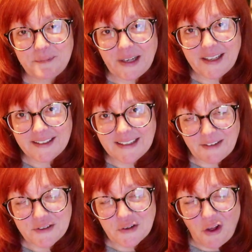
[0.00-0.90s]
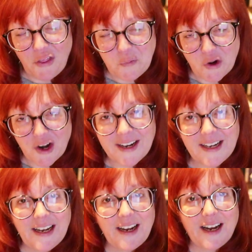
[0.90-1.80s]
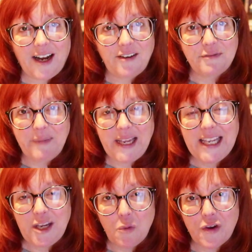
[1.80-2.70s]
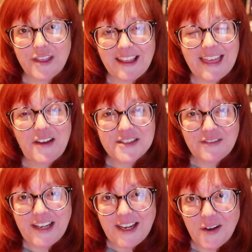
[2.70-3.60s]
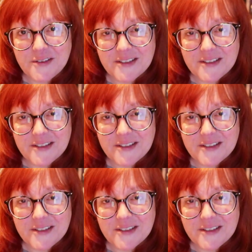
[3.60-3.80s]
But after all the work of making more than a thousand videos,